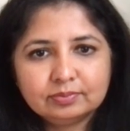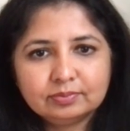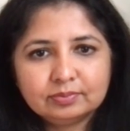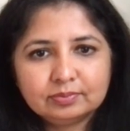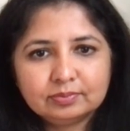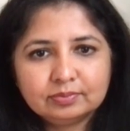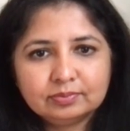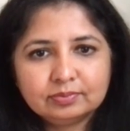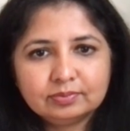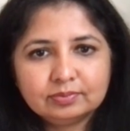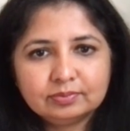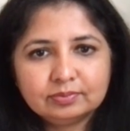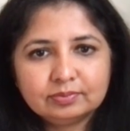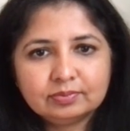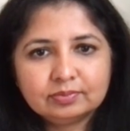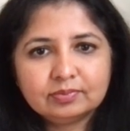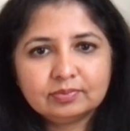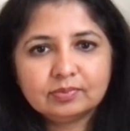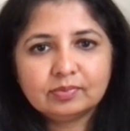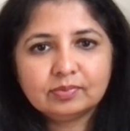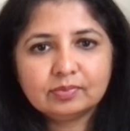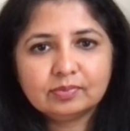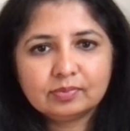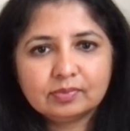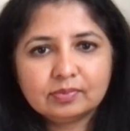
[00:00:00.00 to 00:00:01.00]

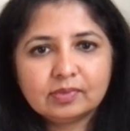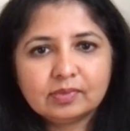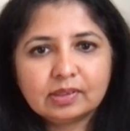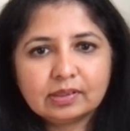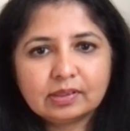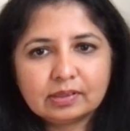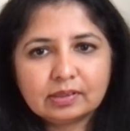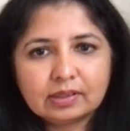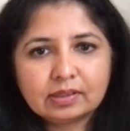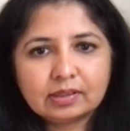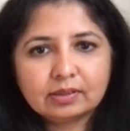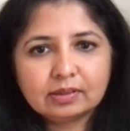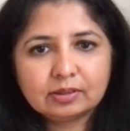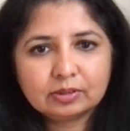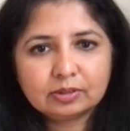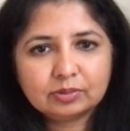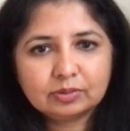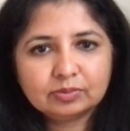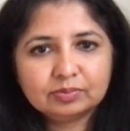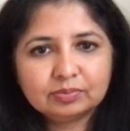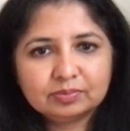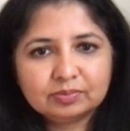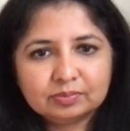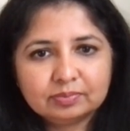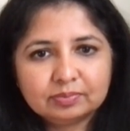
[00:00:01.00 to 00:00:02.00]

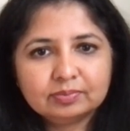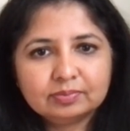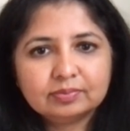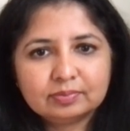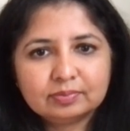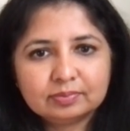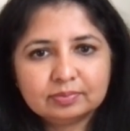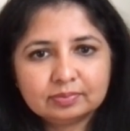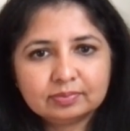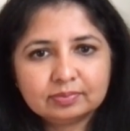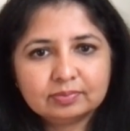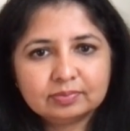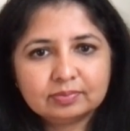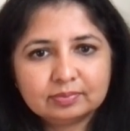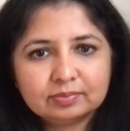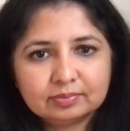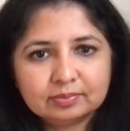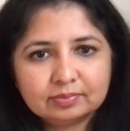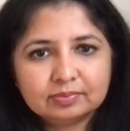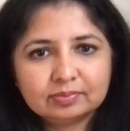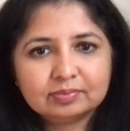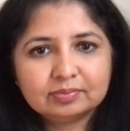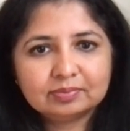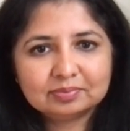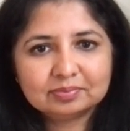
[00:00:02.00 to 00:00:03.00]

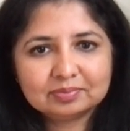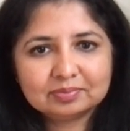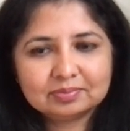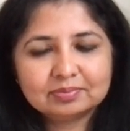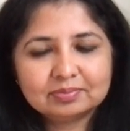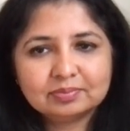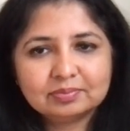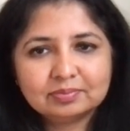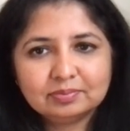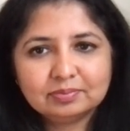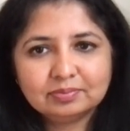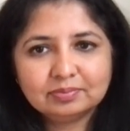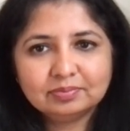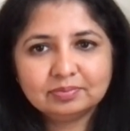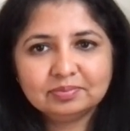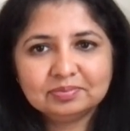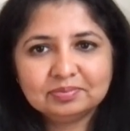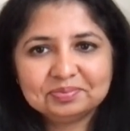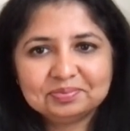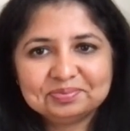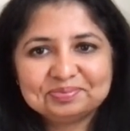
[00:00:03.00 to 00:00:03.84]
(not speaking)